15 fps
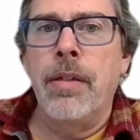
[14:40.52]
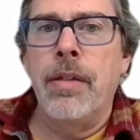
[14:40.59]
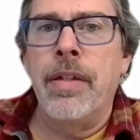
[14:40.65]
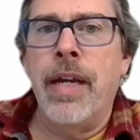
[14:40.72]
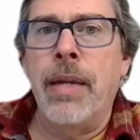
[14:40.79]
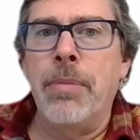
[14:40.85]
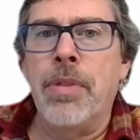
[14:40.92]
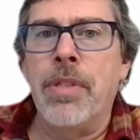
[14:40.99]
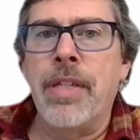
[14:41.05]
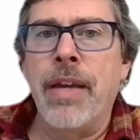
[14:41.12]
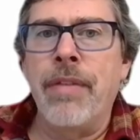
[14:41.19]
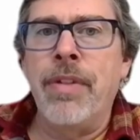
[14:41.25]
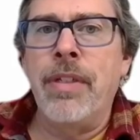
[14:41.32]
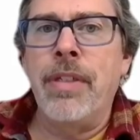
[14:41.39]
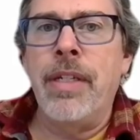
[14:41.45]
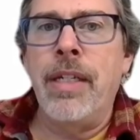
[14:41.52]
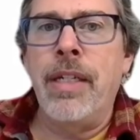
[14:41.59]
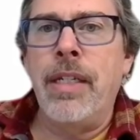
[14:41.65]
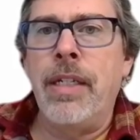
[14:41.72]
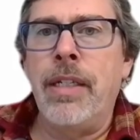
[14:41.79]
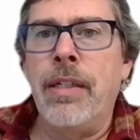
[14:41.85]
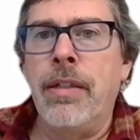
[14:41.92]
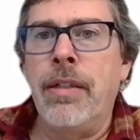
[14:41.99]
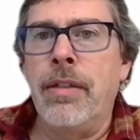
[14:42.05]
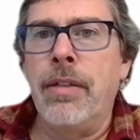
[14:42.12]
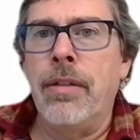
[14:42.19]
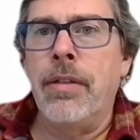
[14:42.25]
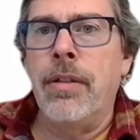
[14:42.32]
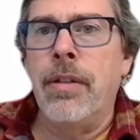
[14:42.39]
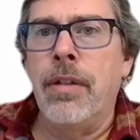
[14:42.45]
times 17,
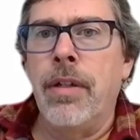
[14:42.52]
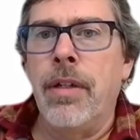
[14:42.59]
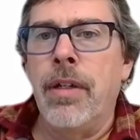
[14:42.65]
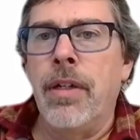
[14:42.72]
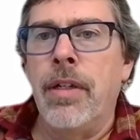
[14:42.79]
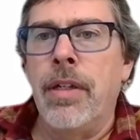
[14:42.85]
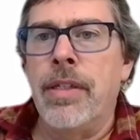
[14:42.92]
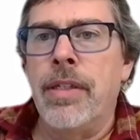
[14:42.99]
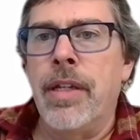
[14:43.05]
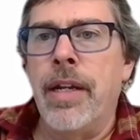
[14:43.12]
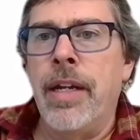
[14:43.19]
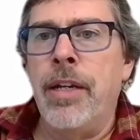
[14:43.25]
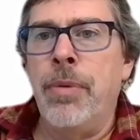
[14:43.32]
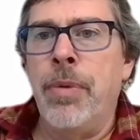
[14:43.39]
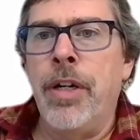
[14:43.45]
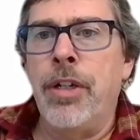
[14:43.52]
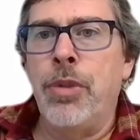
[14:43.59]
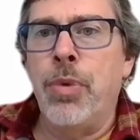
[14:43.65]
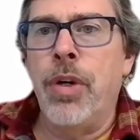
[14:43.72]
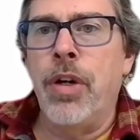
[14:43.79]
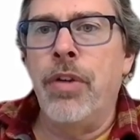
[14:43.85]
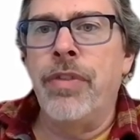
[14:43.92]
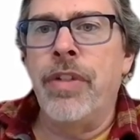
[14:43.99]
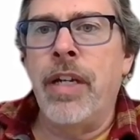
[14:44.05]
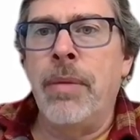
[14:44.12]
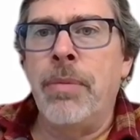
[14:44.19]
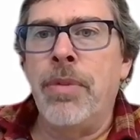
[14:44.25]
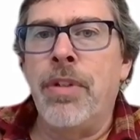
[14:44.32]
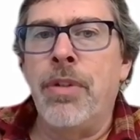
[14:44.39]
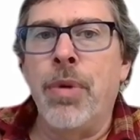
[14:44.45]
is it anywhere? 12
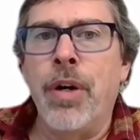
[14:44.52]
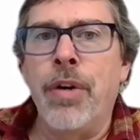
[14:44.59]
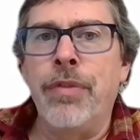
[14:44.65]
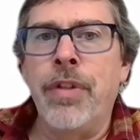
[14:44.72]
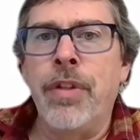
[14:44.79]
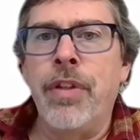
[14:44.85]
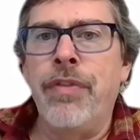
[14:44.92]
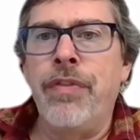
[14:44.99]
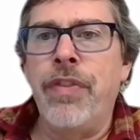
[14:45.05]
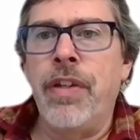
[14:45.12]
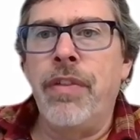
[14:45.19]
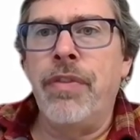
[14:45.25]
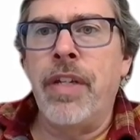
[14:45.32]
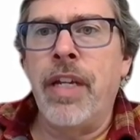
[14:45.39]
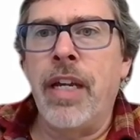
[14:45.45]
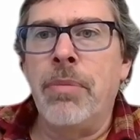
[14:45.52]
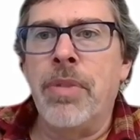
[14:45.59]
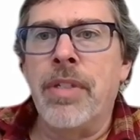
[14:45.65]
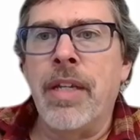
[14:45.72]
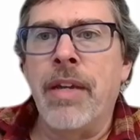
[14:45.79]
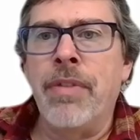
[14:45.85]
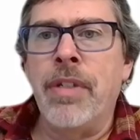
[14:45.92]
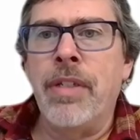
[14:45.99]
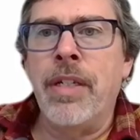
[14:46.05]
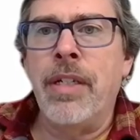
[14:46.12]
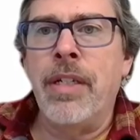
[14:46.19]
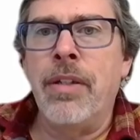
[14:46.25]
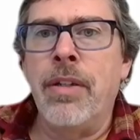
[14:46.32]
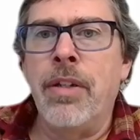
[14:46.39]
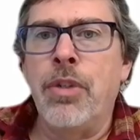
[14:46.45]
times 12 to the 5th times
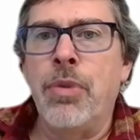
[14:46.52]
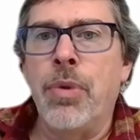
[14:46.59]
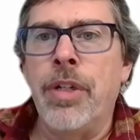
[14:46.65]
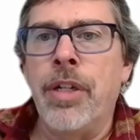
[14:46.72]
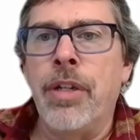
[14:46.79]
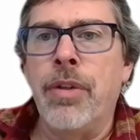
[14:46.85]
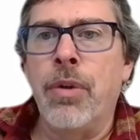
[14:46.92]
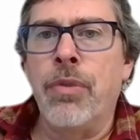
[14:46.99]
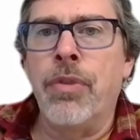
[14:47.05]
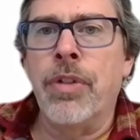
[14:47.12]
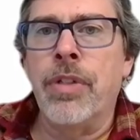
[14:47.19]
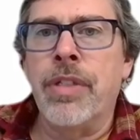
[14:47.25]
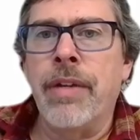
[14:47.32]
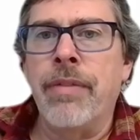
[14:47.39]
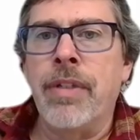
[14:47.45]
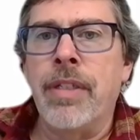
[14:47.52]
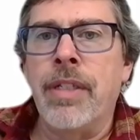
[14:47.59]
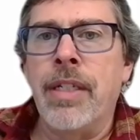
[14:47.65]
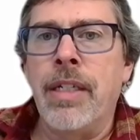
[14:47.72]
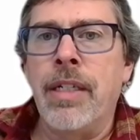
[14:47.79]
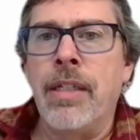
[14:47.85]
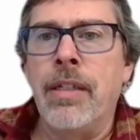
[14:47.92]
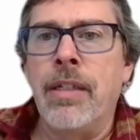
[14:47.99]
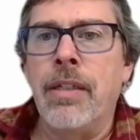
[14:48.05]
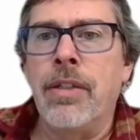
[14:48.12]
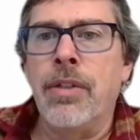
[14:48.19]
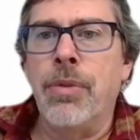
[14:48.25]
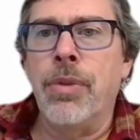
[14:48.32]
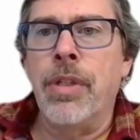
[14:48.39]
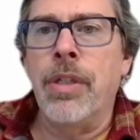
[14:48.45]
17 to the 20th over 17
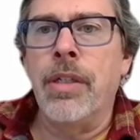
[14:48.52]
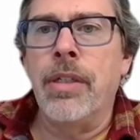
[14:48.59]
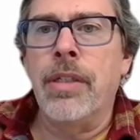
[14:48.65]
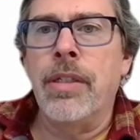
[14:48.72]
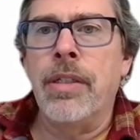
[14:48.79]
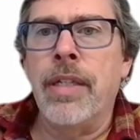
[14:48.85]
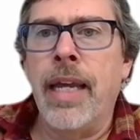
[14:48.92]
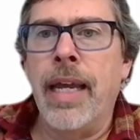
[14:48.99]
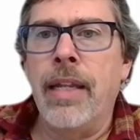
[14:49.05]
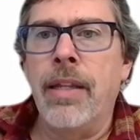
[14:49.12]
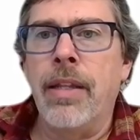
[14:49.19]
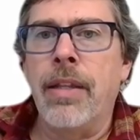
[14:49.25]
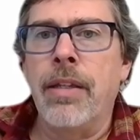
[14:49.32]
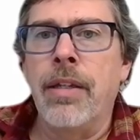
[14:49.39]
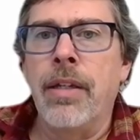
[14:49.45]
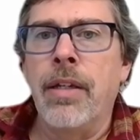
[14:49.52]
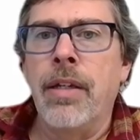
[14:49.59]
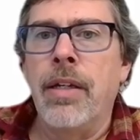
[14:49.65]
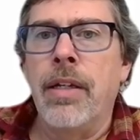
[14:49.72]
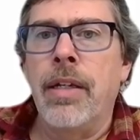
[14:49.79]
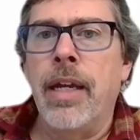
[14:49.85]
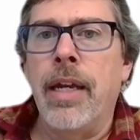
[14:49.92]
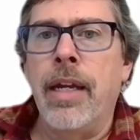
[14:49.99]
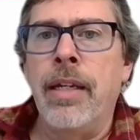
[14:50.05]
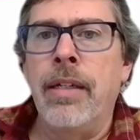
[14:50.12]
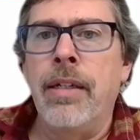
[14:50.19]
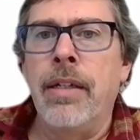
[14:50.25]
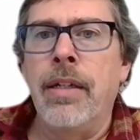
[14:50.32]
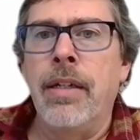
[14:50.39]
to the 10th. Okay.